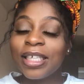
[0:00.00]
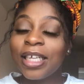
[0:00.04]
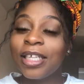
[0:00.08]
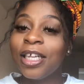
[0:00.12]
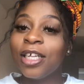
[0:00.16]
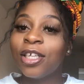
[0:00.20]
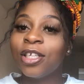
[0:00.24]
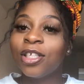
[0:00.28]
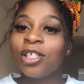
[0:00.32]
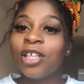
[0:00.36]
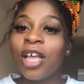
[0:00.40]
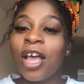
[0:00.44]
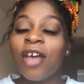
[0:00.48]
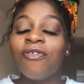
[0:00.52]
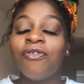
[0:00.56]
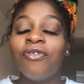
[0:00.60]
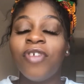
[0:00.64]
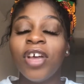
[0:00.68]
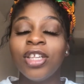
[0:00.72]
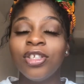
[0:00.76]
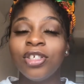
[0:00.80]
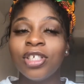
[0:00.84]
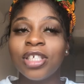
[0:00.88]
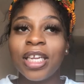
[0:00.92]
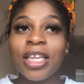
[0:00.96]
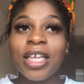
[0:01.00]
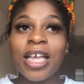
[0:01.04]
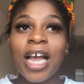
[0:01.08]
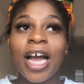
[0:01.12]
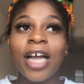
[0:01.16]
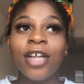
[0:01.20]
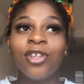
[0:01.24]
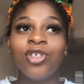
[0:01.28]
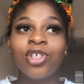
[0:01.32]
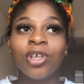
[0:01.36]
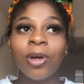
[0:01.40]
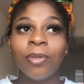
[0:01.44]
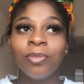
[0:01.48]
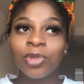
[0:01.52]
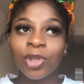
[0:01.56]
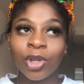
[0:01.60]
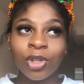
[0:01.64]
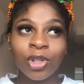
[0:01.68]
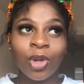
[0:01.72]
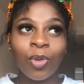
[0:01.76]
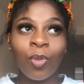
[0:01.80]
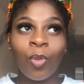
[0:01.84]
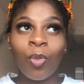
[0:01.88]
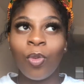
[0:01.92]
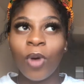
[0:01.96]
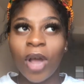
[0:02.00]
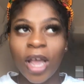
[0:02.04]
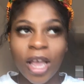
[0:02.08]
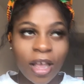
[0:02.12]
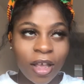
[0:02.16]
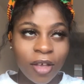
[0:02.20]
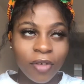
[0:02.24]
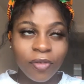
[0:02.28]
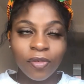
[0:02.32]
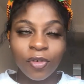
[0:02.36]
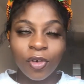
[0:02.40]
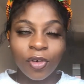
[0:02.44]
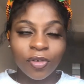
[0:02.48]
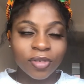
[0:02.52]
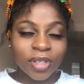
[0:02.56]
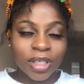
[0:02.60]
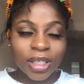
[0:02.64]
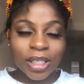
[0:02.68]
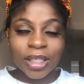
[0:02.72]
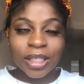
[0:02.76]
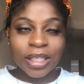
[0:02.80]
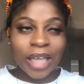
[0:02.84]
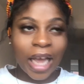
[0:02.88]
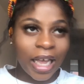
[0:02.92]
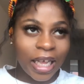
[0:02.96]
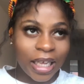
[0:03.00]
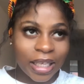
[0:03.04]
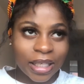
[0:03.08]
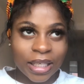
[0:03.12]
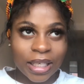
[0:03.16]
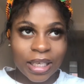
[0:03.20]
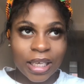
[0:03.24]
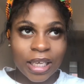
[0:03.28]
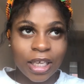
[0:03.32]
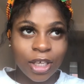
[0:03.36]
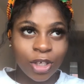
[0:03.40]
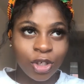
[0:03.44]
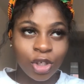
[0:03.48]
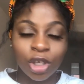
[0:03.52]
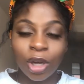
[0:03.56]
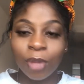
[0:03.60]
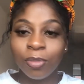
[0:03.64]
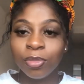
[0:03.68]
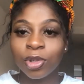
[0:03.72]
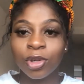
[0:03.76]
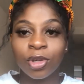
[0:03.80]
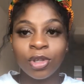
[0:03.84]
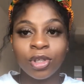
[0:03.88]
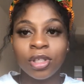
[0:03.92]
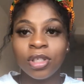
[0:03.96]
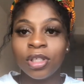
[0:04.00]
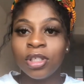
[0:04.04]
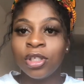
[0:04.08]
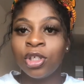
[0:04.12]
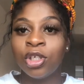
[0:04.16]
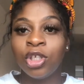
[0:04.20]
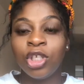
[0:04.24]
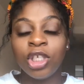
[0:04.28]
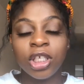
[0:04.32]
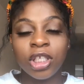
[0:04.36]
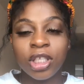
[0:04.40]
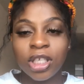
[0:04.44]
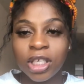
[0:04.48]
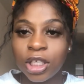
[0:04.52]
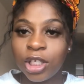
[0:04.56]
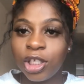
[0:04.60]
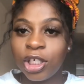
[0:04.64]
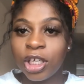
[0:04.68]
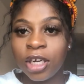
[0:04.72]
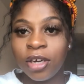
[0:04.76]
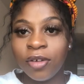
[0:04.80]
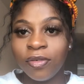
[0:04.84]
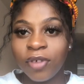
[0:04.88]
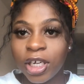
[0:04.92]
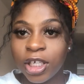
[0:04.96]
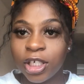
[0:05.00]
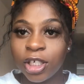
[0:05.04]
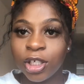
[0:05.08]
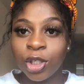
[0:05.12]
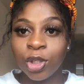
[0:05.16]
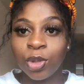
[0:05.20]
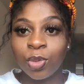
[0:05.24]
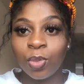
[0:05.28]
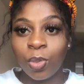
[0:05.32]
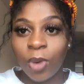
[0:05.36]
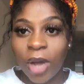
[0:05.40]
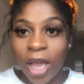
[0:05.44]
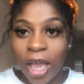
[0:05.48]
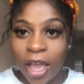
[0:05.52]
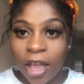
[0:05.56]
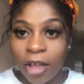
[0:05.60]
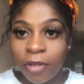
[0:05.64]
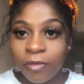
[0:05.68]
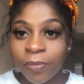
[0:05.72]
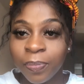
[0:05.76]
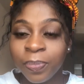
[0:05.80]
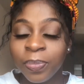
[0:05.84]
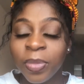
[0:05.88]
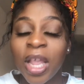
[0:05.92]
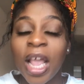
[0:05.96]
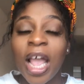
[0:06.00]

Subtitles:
And as eventually I jumped on the wave of society, jumped on this generation's wave.